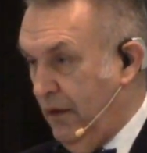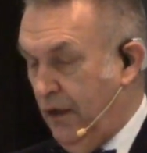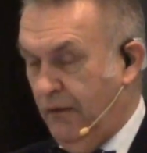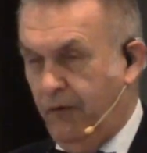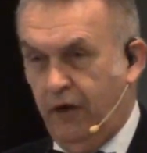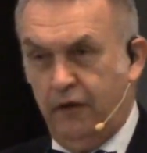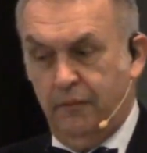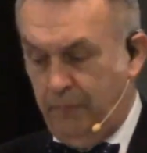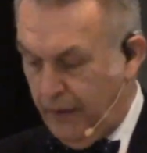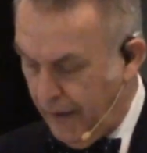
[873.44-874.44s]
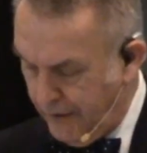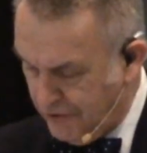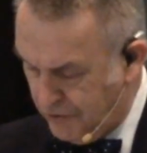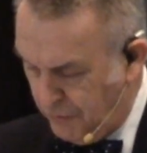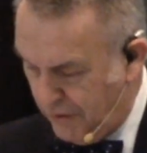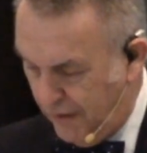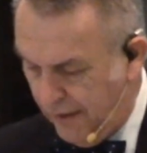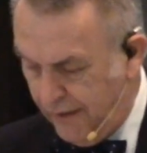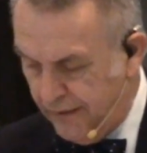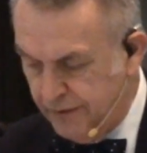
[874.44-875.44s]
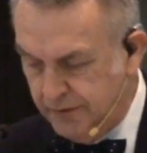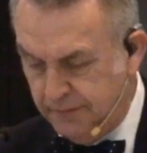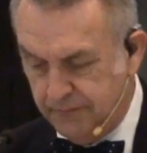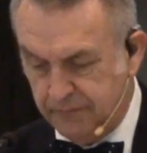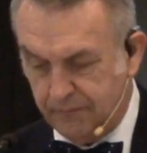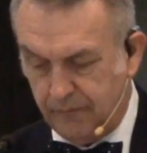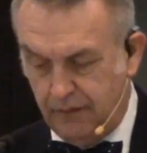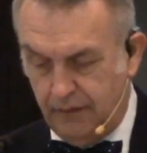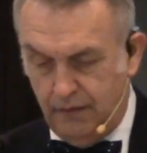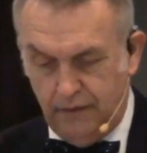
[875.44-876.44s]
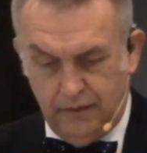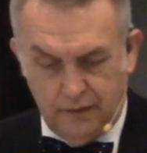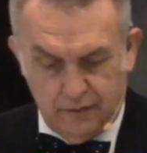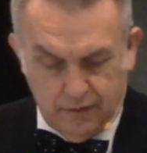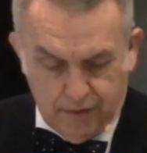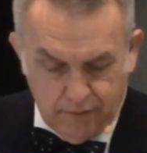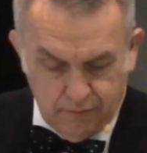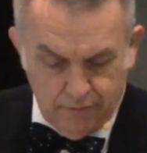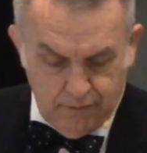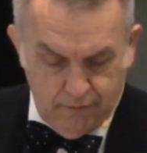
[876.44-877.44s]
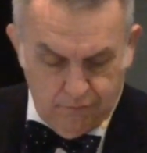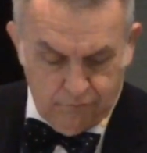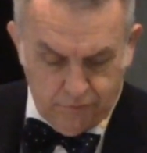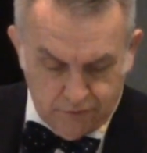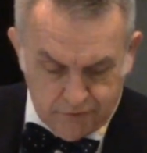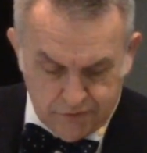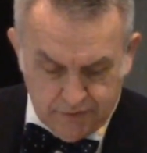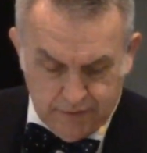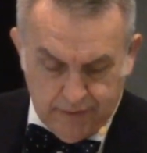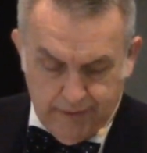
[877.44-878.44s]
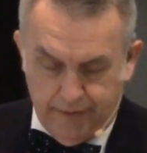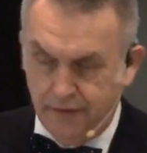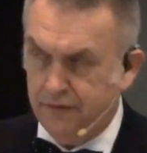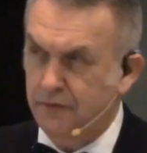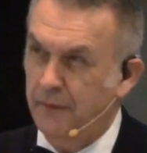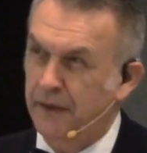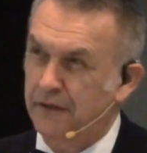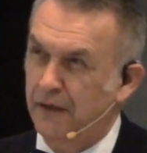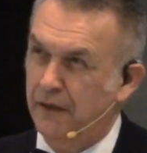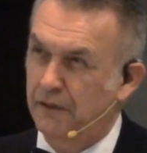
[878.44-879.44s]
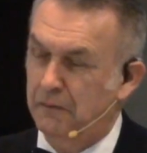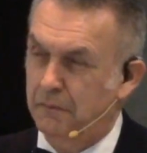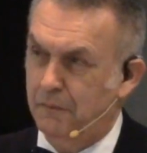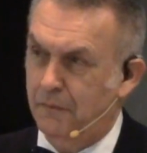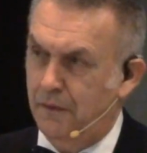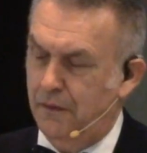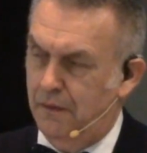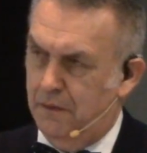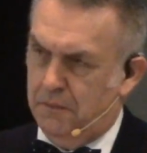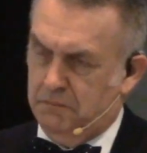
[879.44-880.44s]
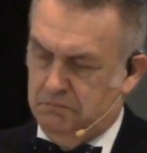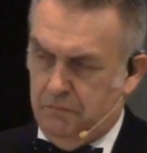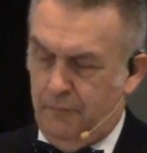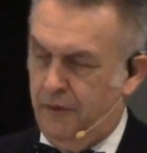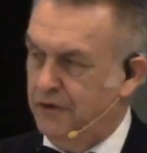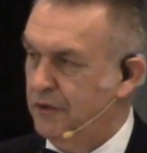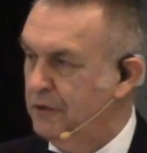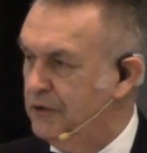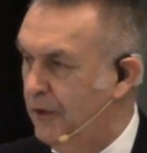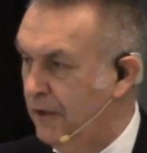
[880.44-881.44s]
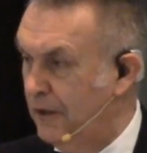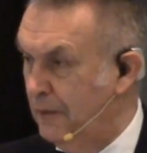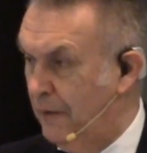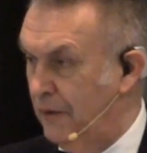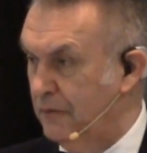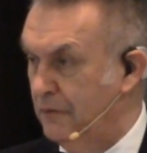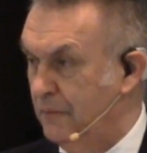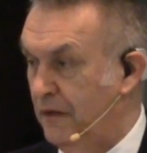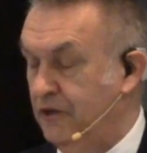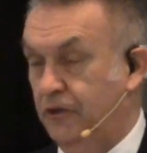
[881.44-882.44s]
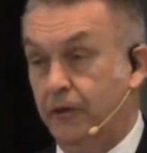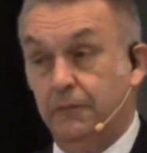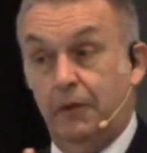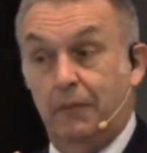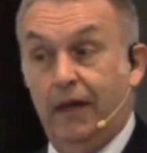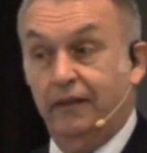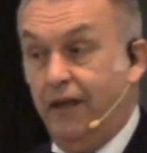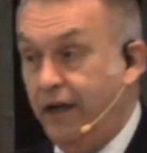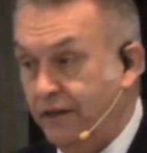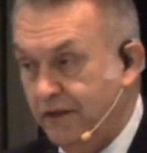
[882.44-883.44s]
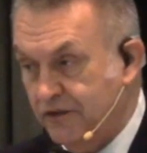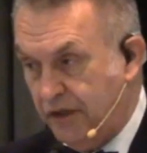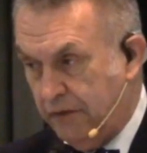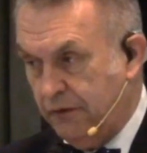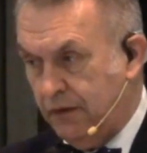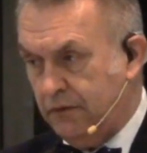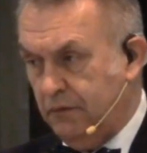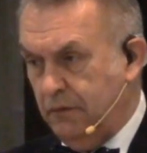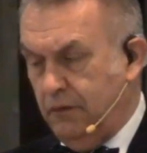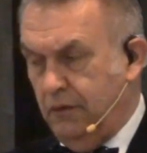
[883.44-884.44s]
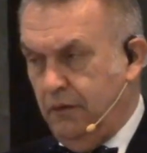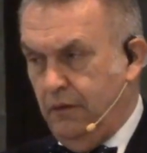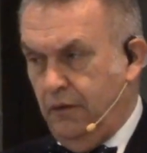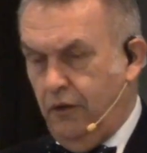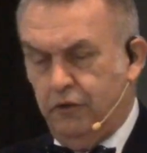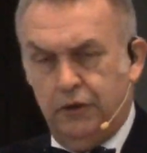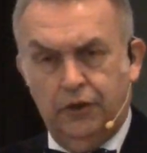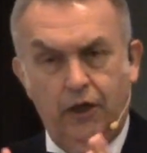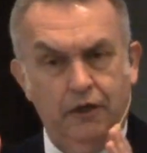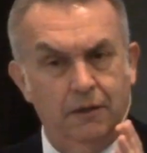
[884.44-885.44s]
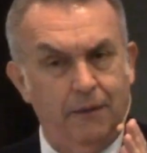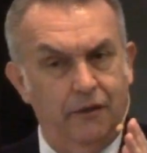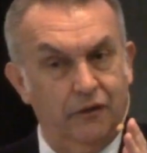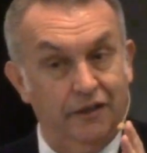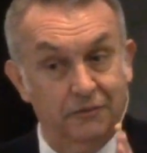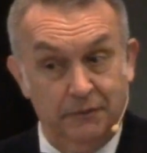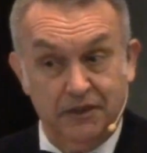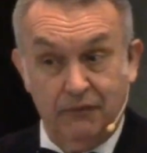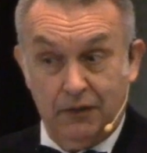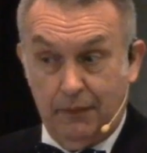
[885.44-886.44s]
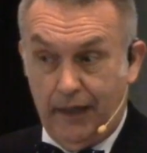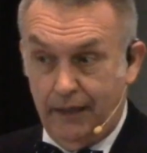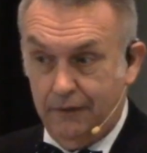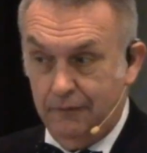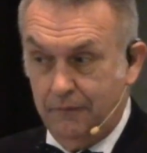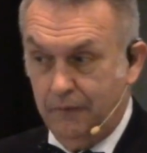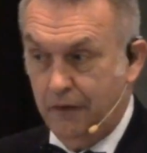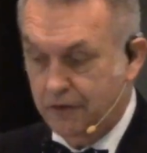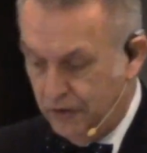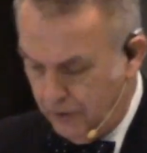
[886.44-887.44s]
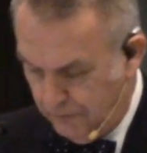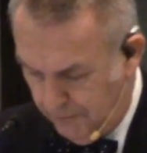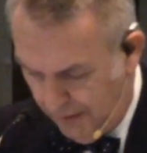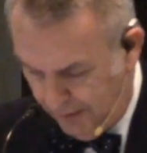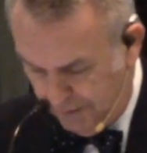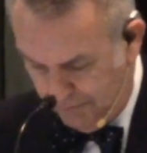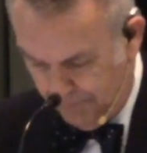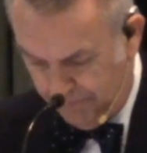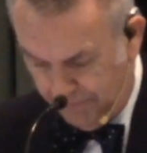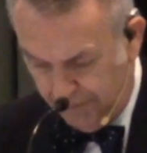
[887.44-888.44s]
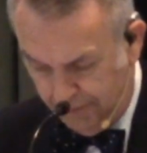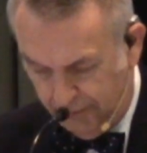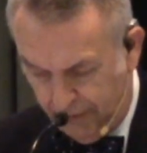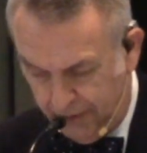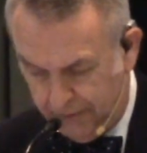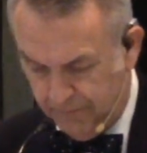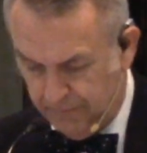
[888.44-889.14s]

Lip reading: If our passage were to end in verse 8, you might think, I'm not sure who he's talking about. Is he talking about mankind in general? Or is he talking about a specific man, a certain man? All right?